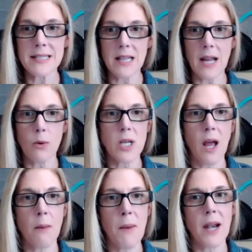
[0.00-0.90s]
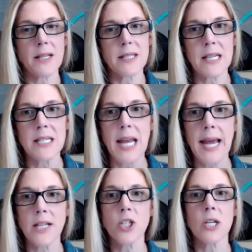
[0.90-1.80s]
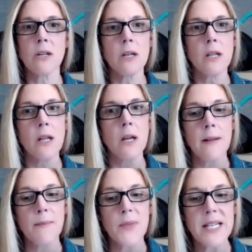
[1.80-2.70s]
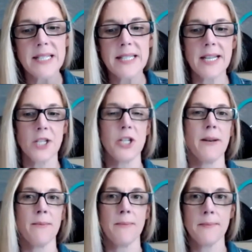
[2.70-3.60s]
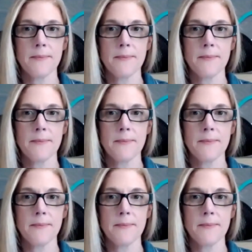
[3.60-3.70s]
like we're talking about, is an intentional decision